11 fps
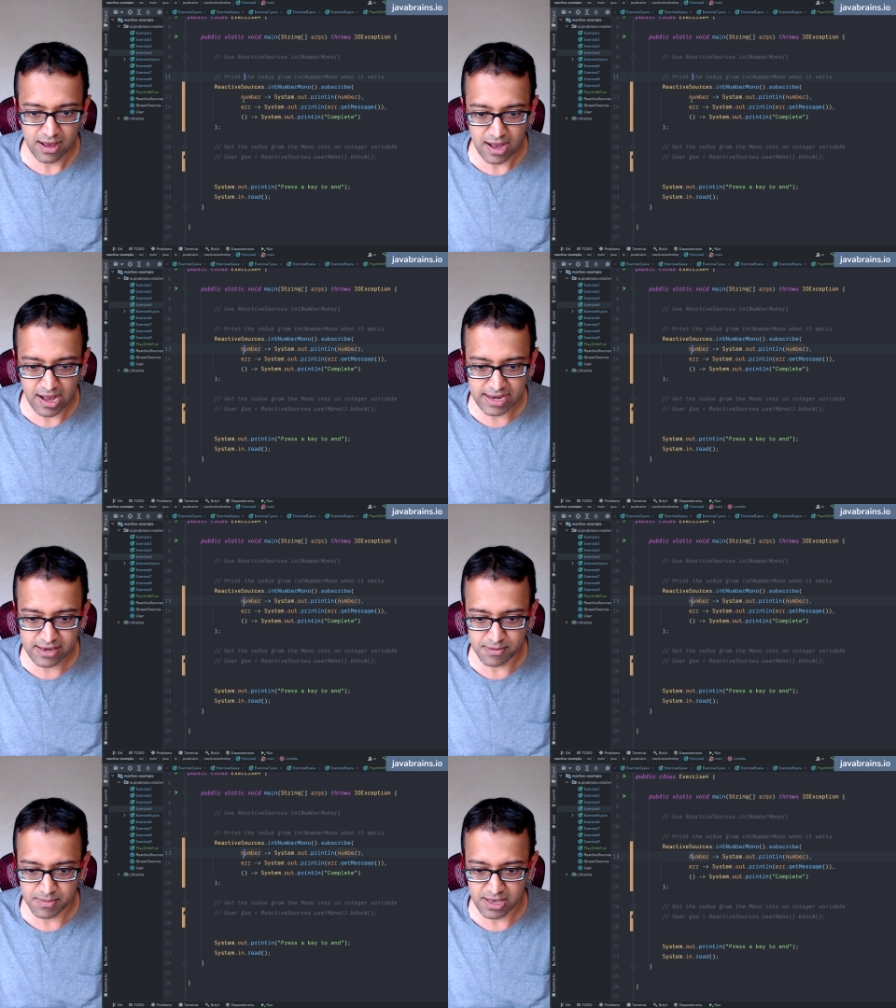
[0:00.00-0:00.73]

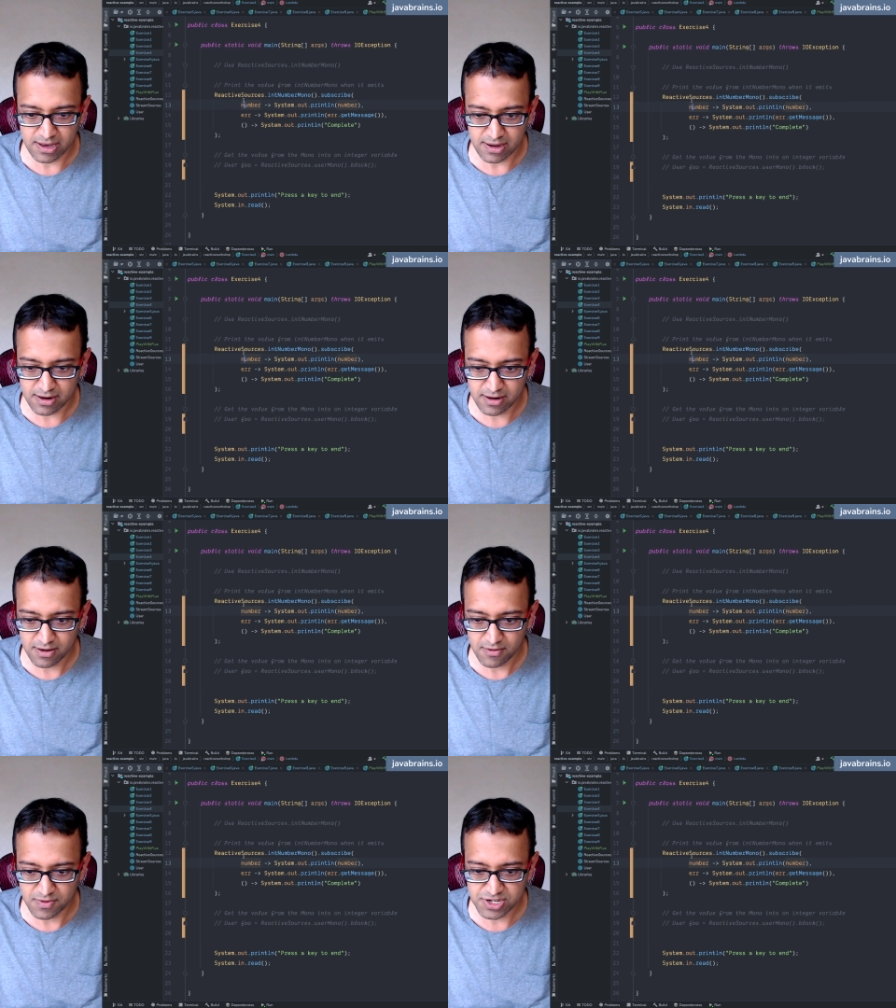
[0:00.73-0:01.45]
item here
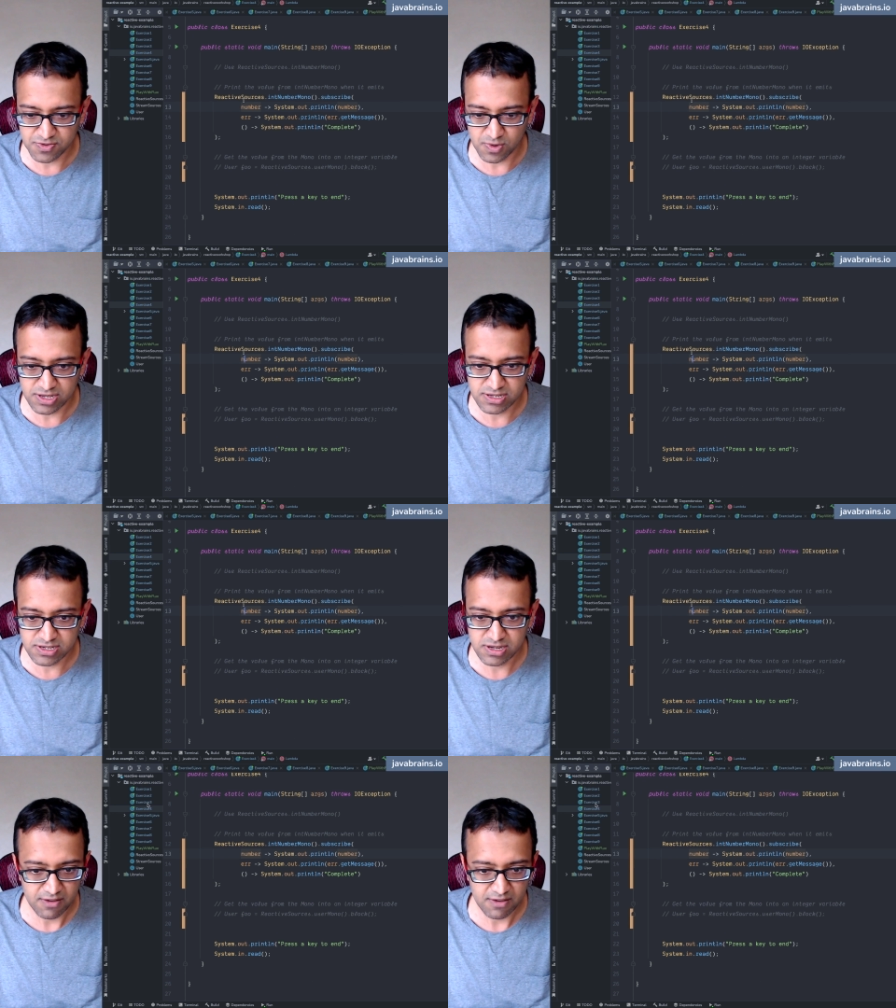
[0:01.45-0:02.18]
which
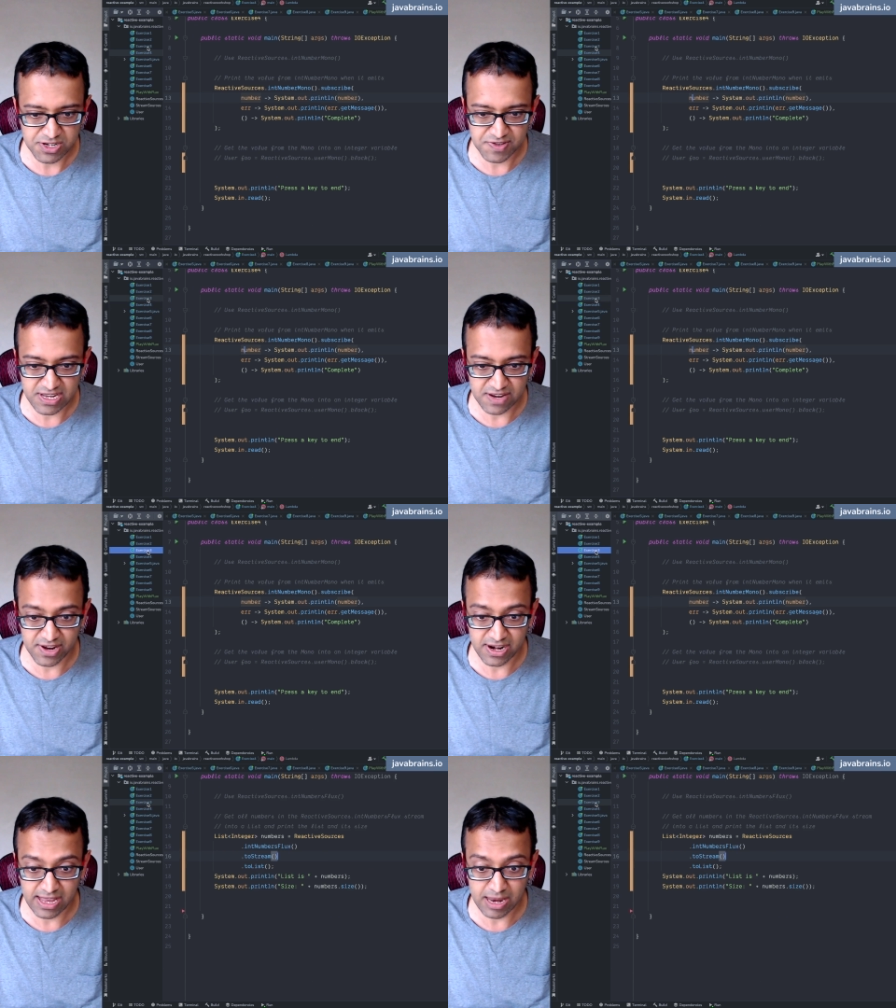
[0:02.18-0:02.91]
was which we said we're
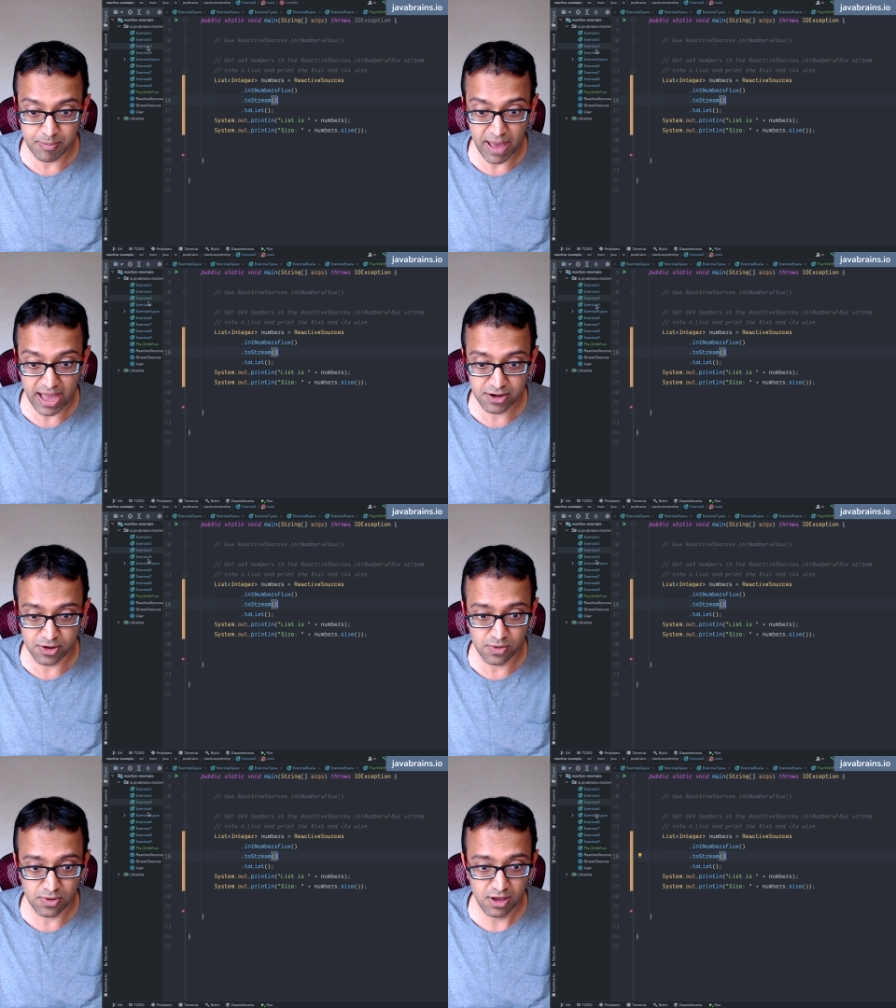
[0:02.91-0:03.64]
going to get back
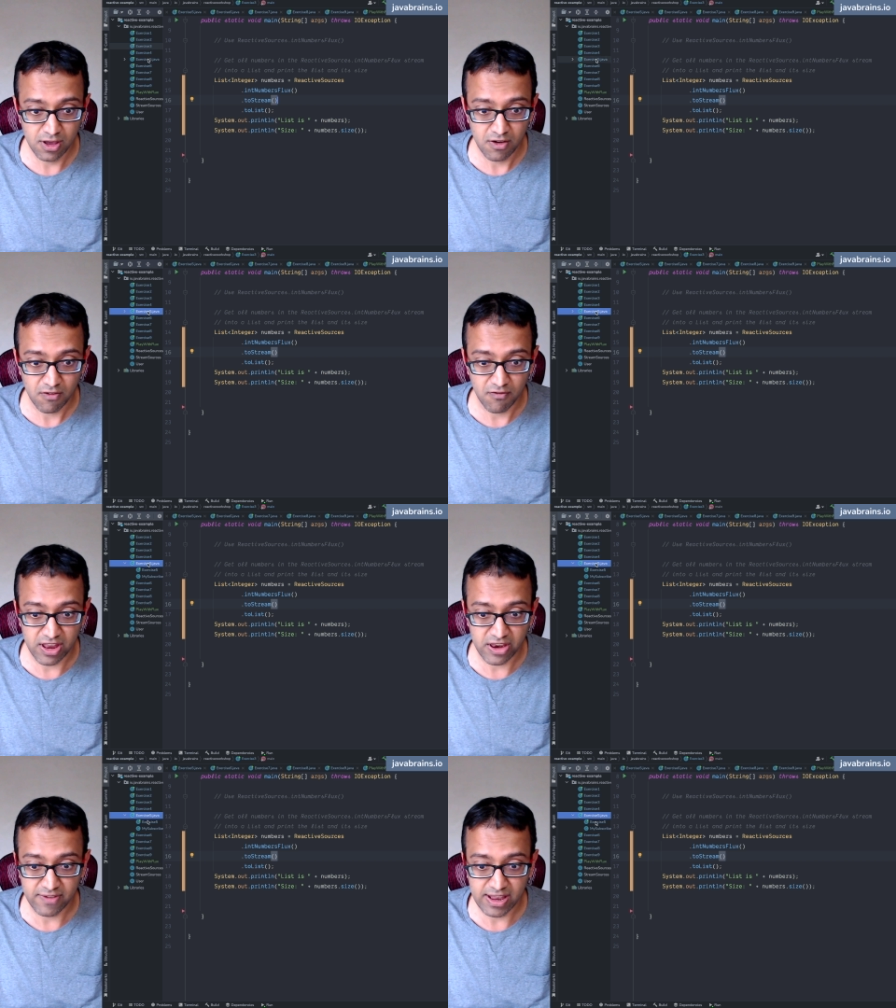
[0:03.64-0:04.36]
to
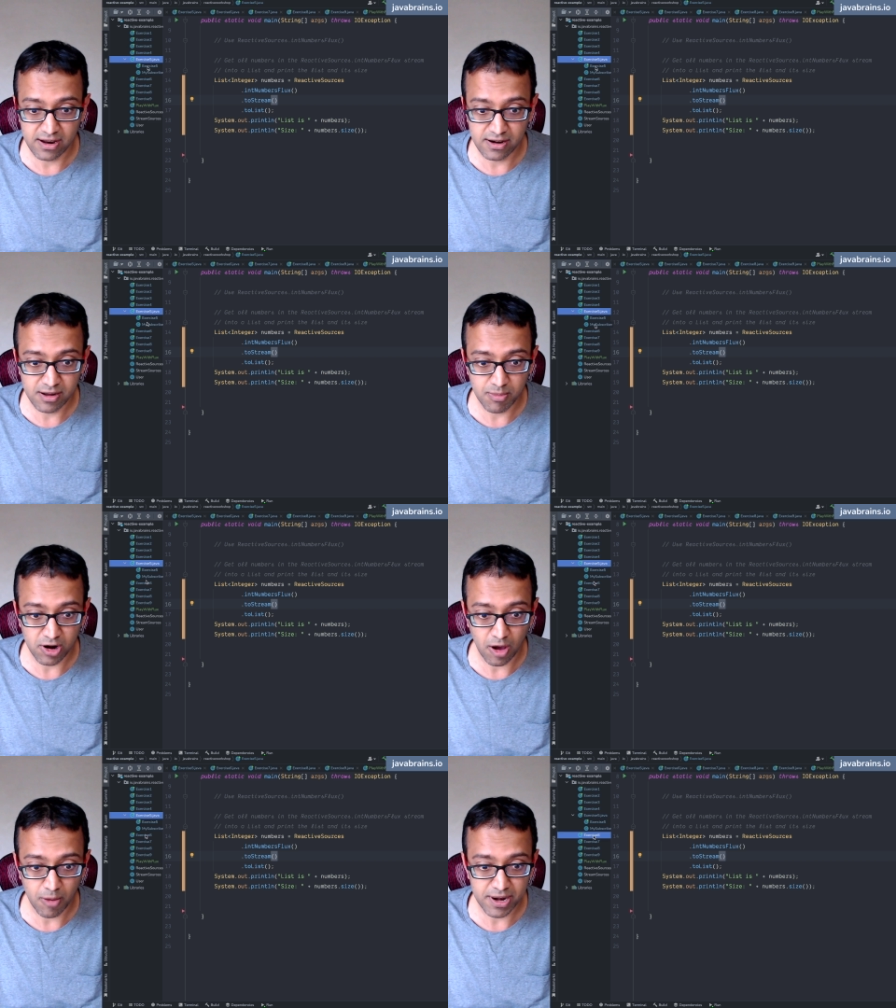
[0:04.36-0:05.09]
when we learned
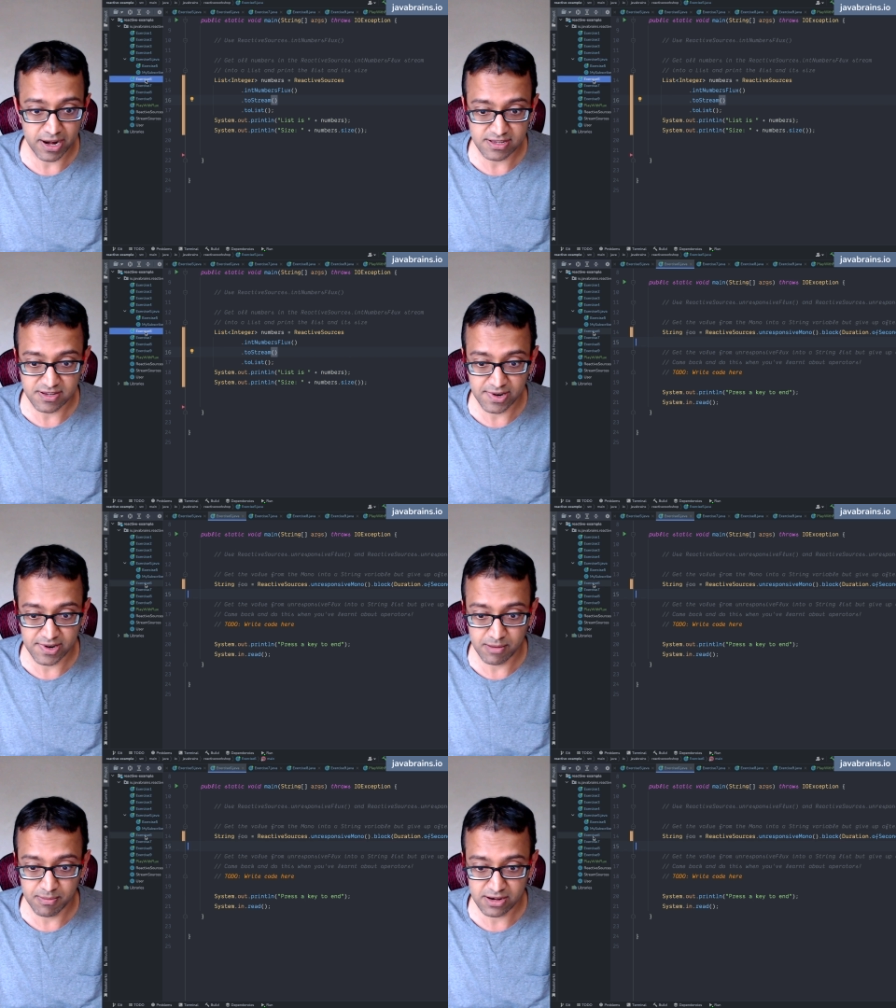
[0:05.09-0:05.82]
about operators. I want to
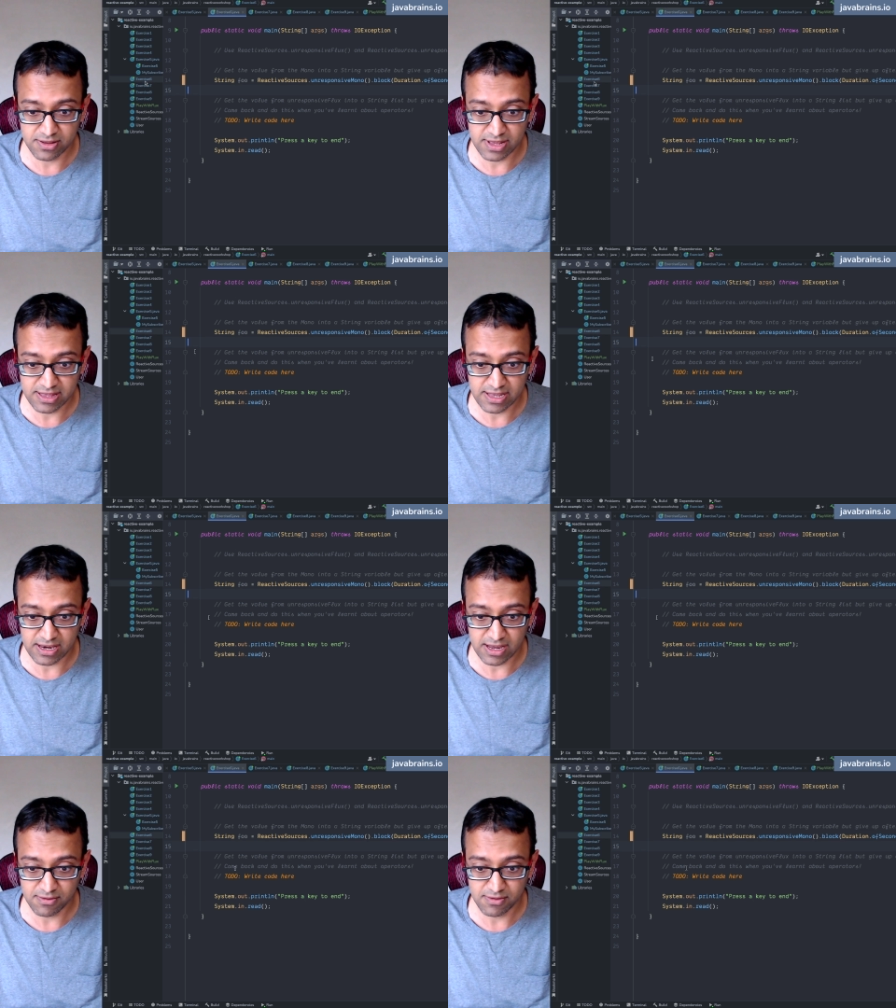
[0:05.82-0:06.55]
get back to that thing
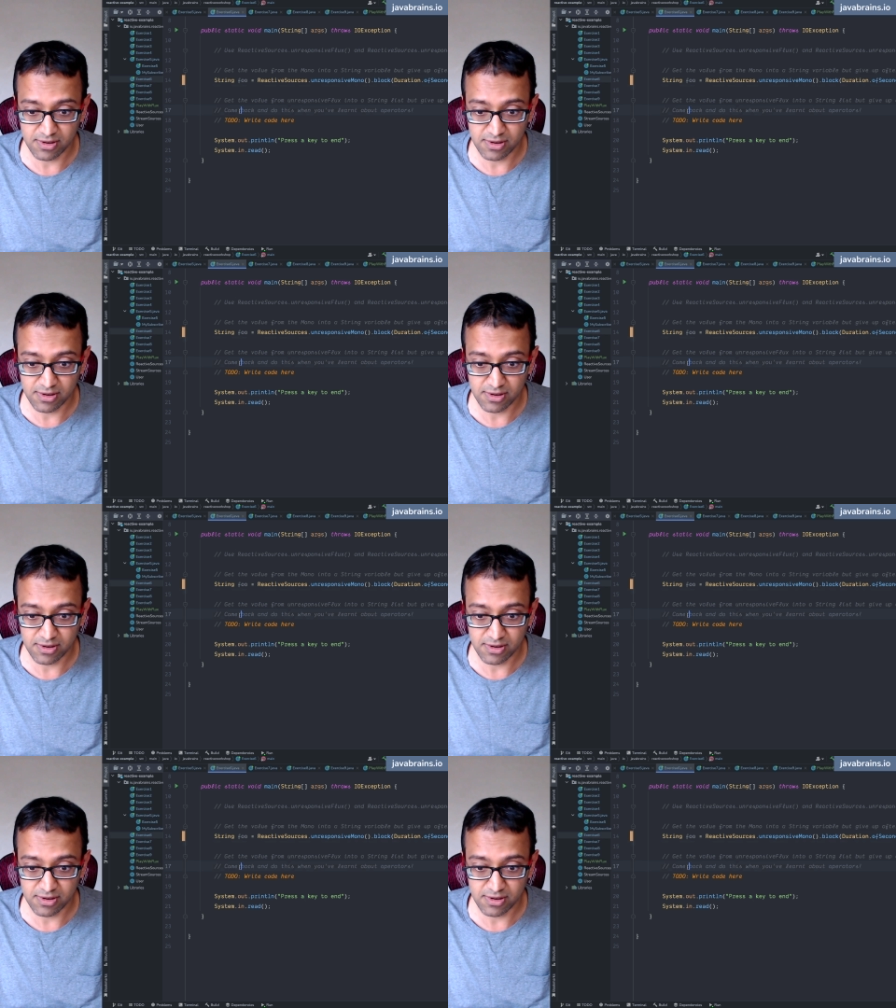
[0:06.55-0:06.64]
now.